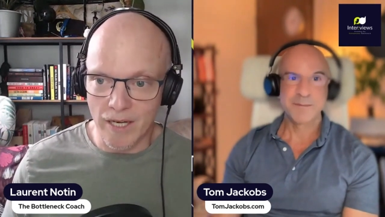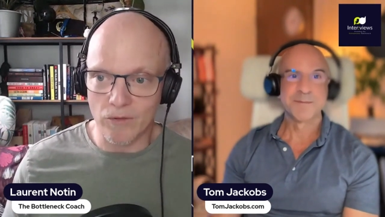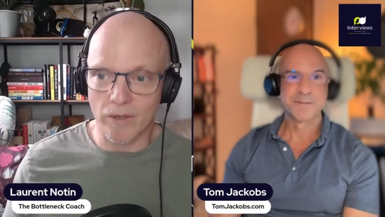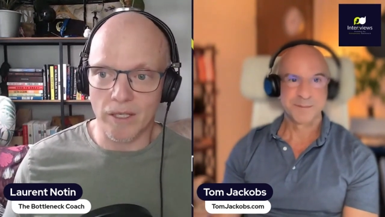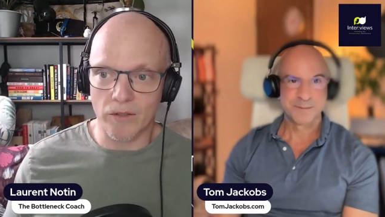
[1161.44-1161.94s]
Speaker 1: yep.
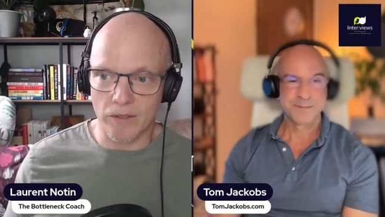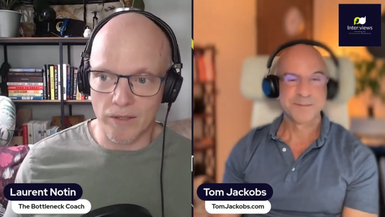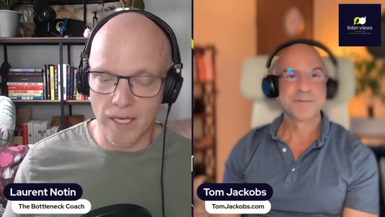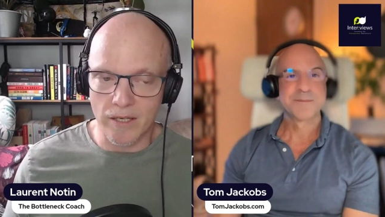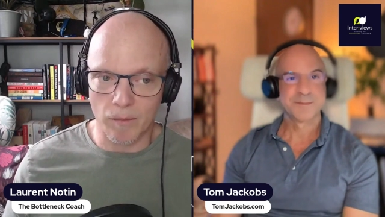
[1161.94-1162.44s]
you and to
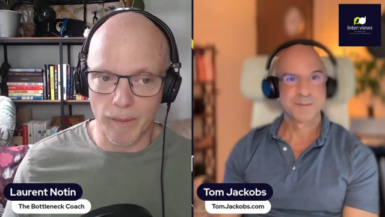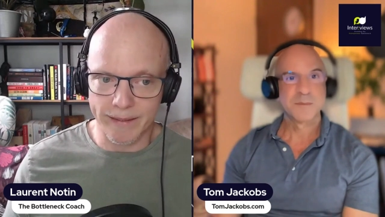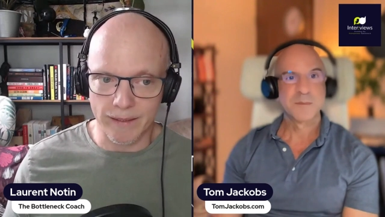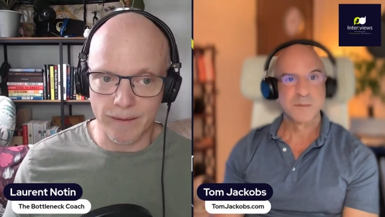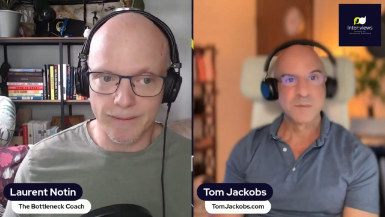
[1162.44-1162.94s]
understand you
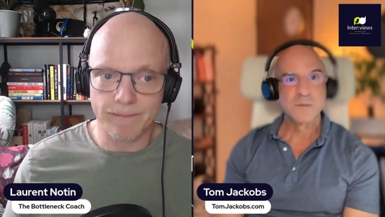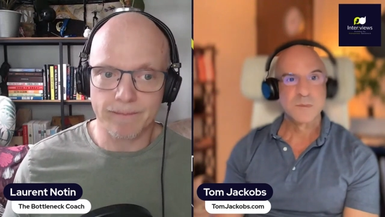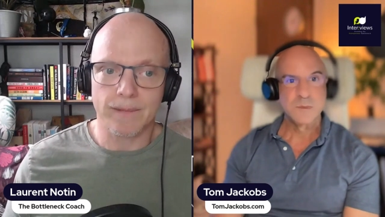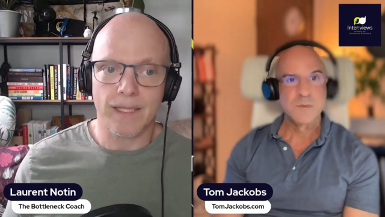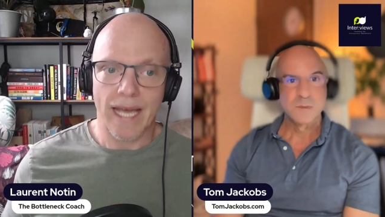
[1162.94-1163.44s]
better.
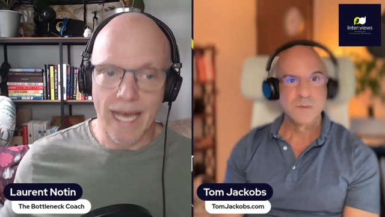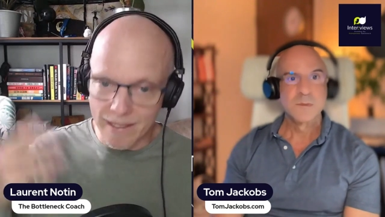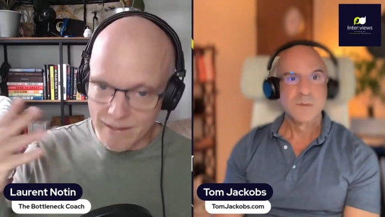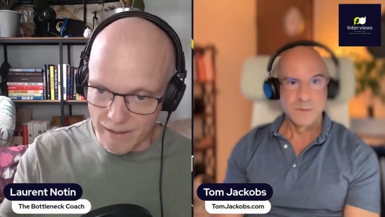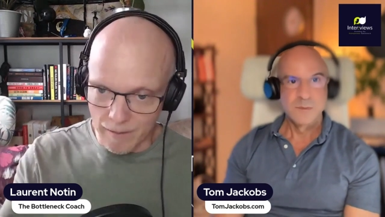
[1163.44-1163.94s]

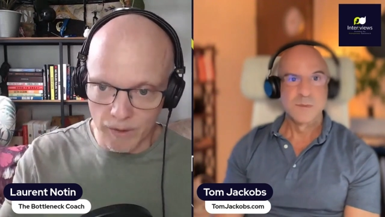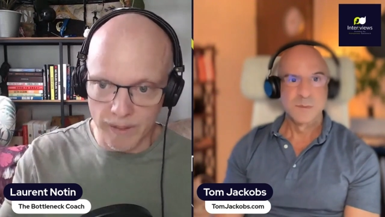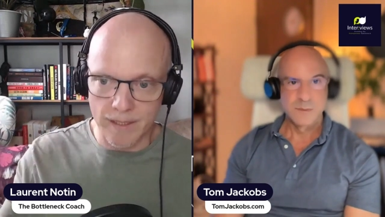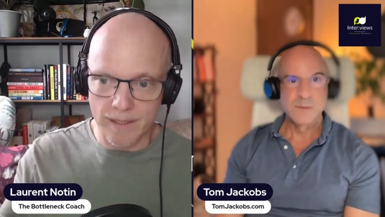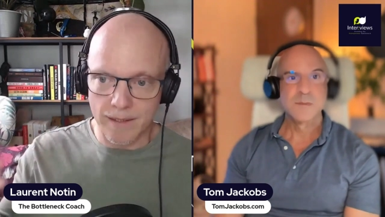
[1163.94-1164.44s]
Hence the mm-hmm.
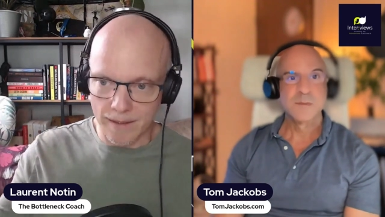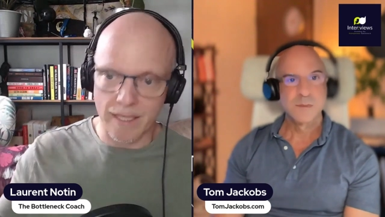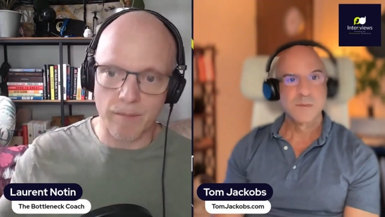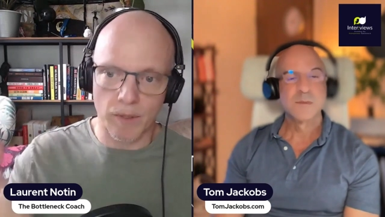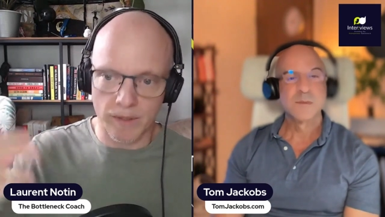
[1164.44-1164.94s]
importance mm-hmm.
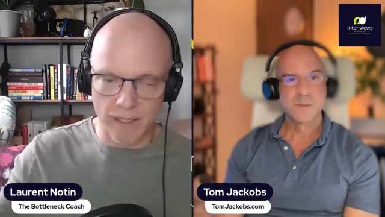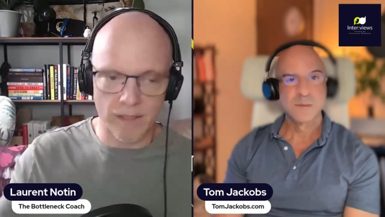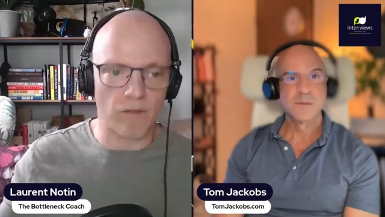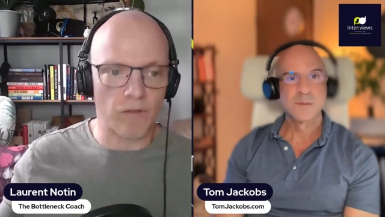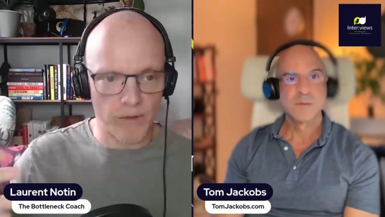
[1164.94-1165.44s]
the
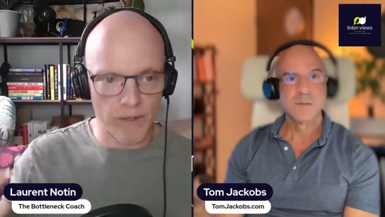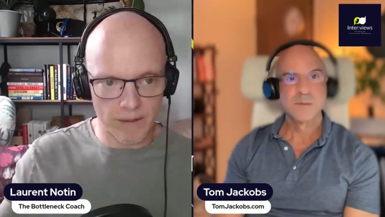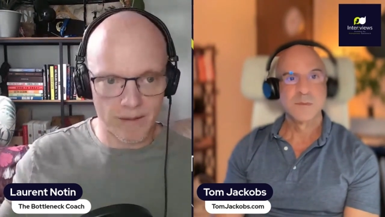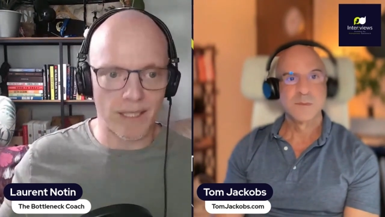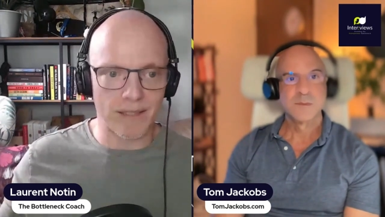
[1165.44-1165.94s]
importance of
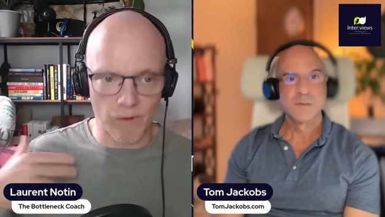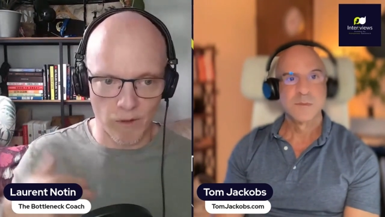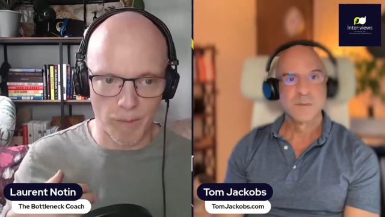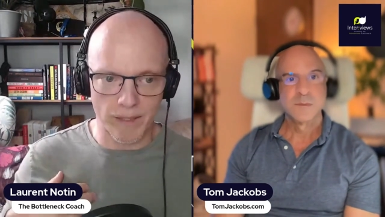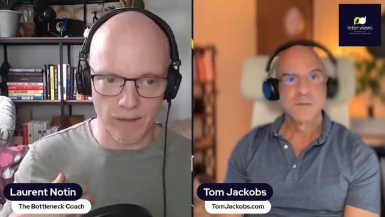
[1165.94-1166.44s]
starting with
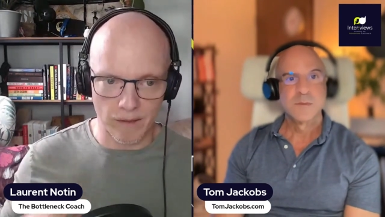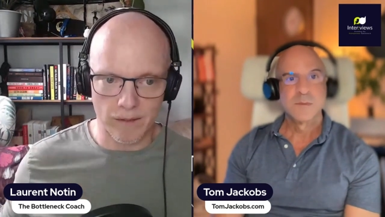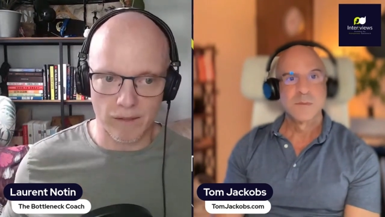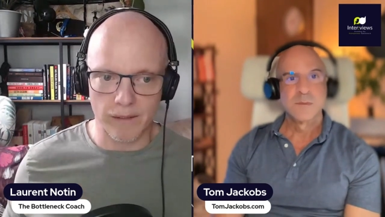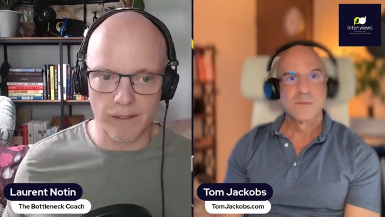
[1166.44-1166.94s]
your personal
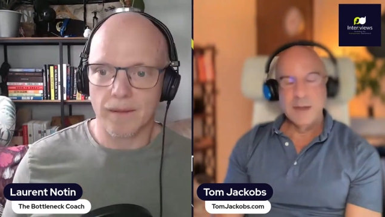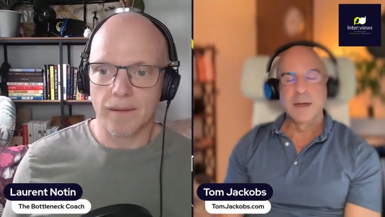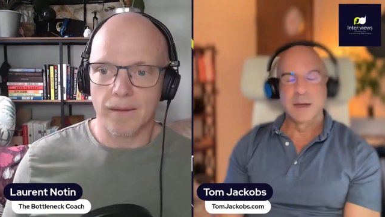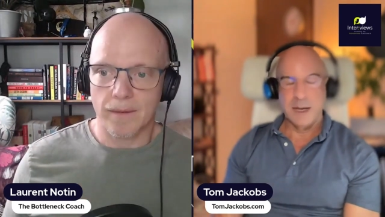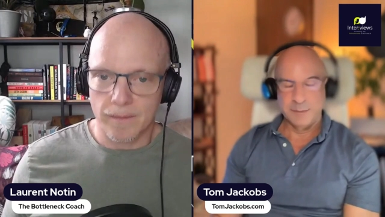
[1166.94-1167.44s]
stories.
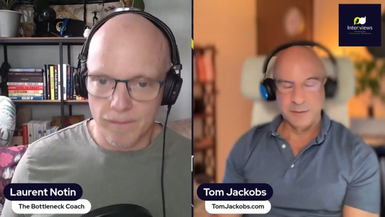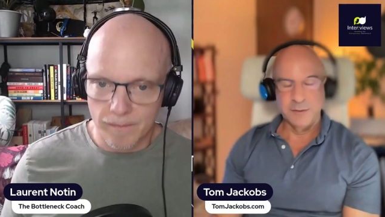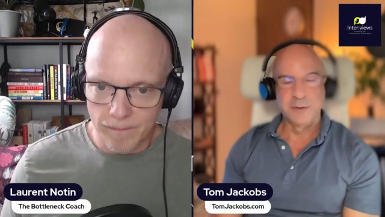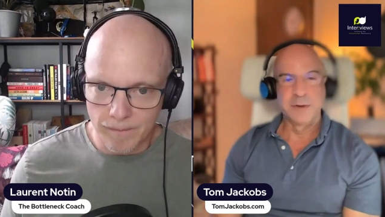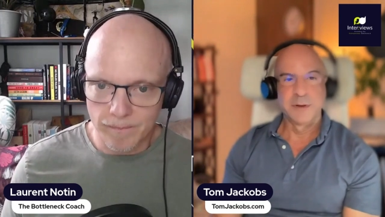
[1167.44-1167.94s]

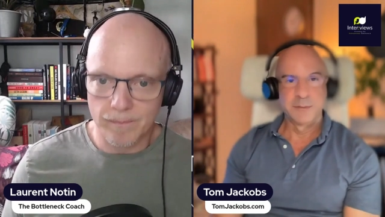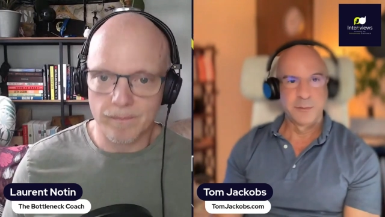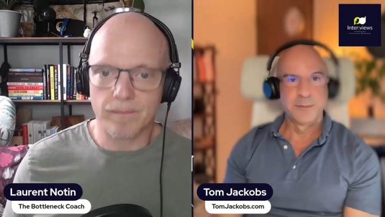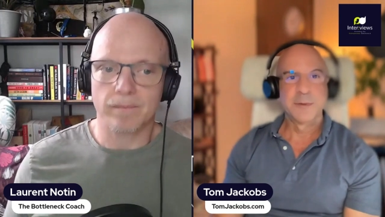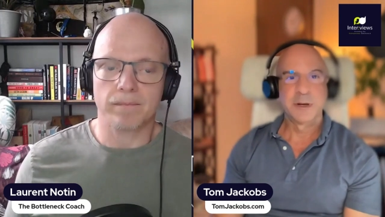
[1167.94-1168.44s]
Speaker 2: Absolutely,
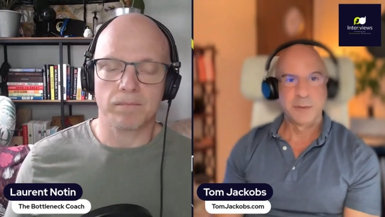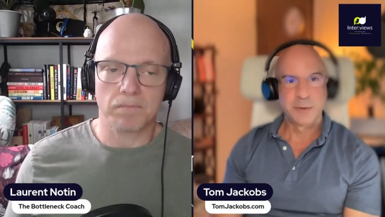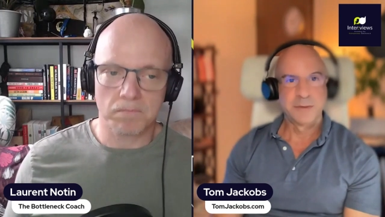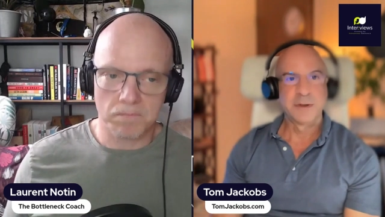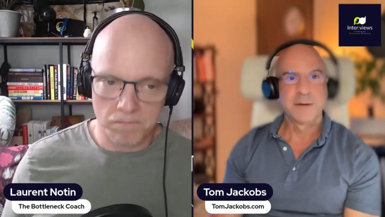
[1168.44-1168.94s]
hundred
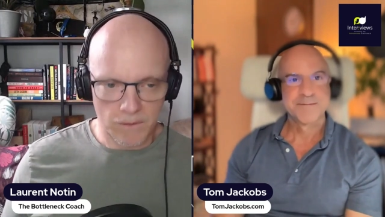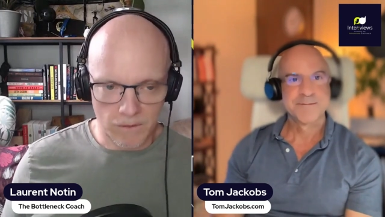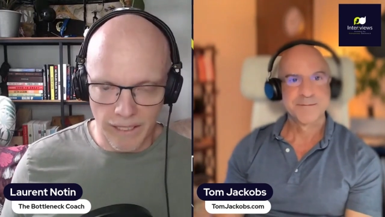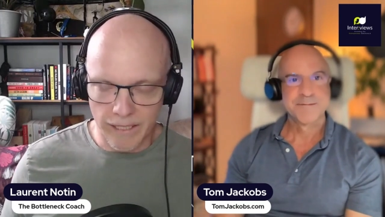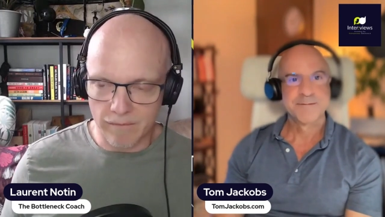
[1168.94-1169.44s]
percent.
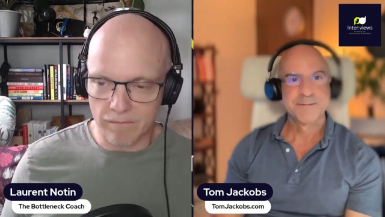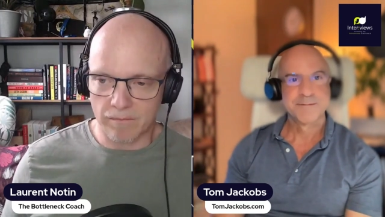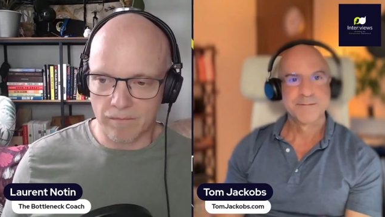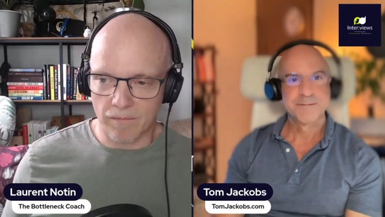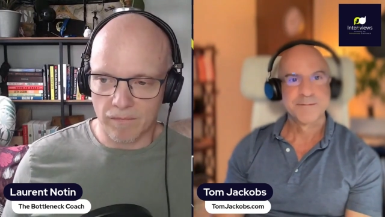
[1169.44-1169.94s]
Speaker 1: Great,
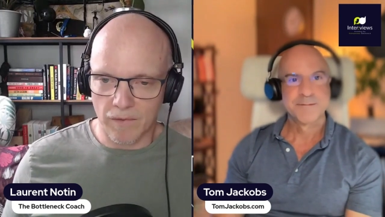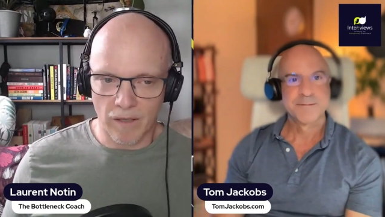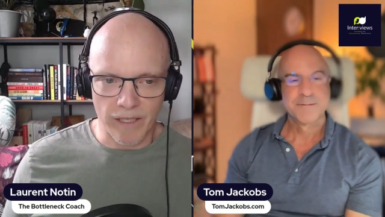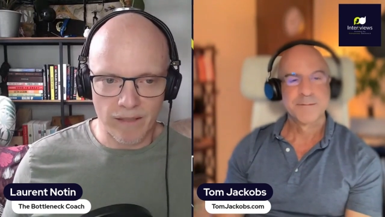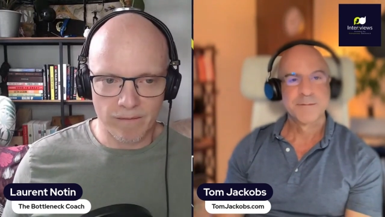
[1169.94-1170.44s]

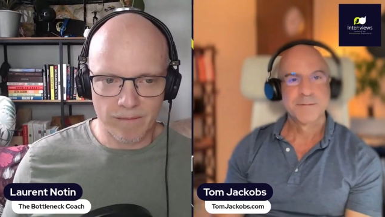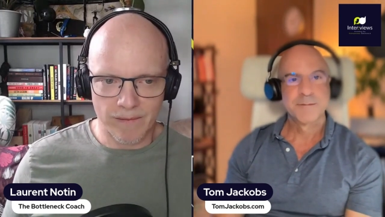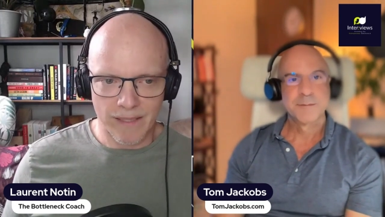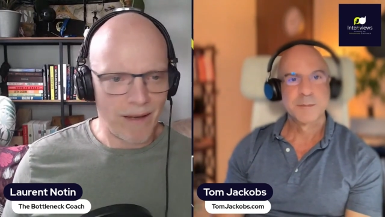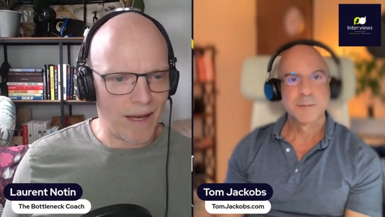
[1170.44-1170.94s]
love it.
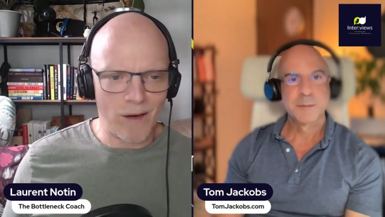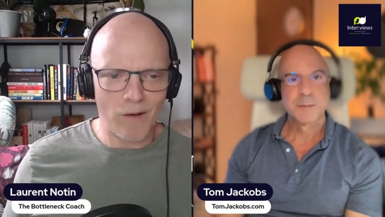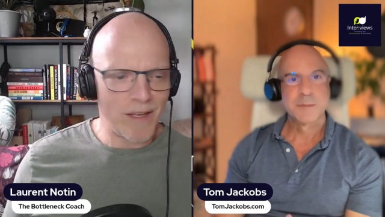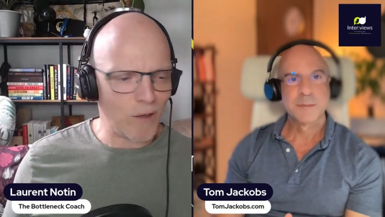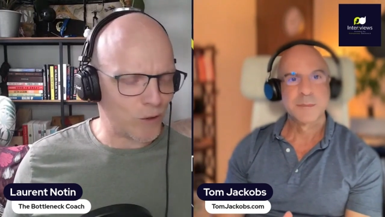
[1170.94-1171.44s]
I, I
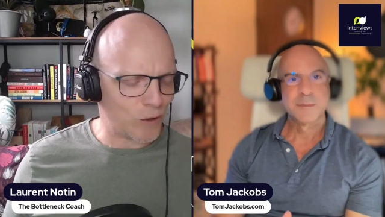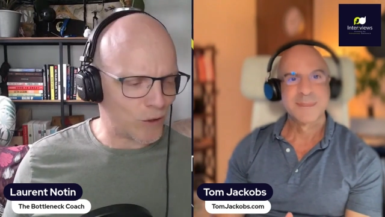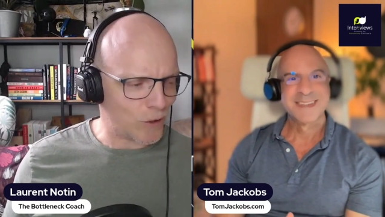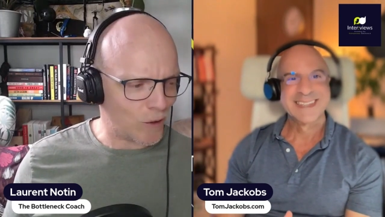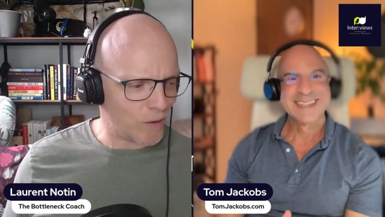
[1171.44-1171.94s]
love it also.
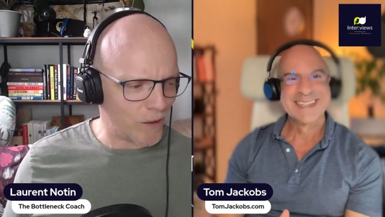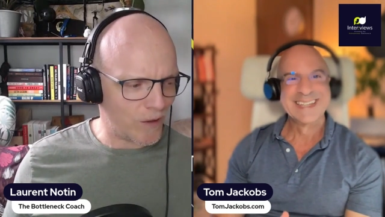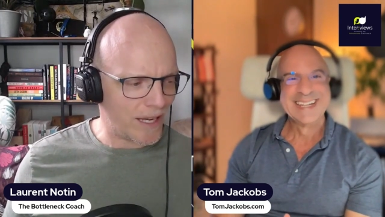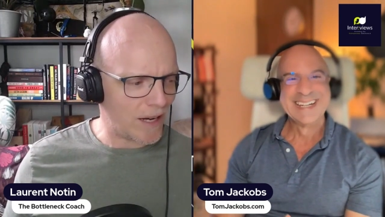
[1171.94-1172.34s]
So you know there are,